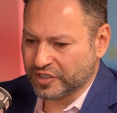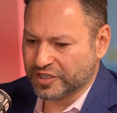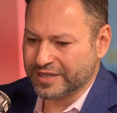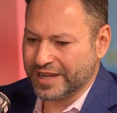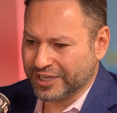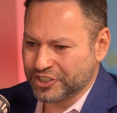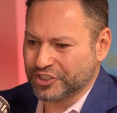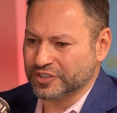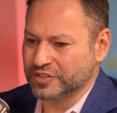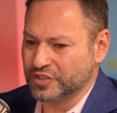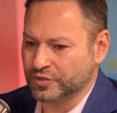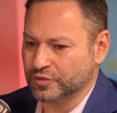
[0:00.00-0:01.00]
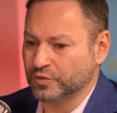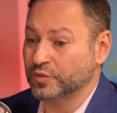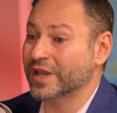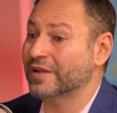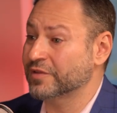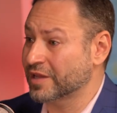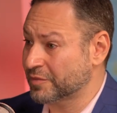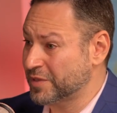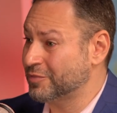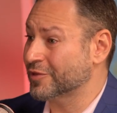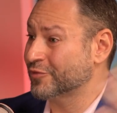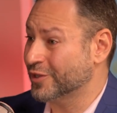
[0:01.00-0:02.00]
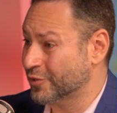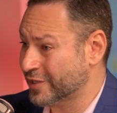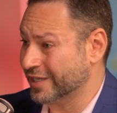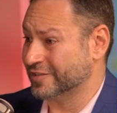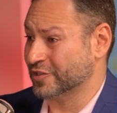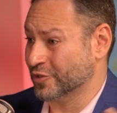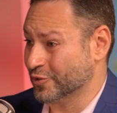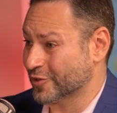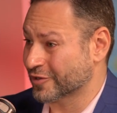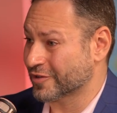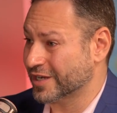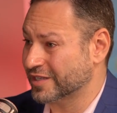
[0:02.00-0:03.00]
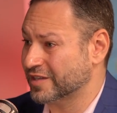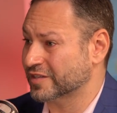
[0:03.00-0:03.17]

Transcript: a connection to, we have a lot of people that relocate to New York, right?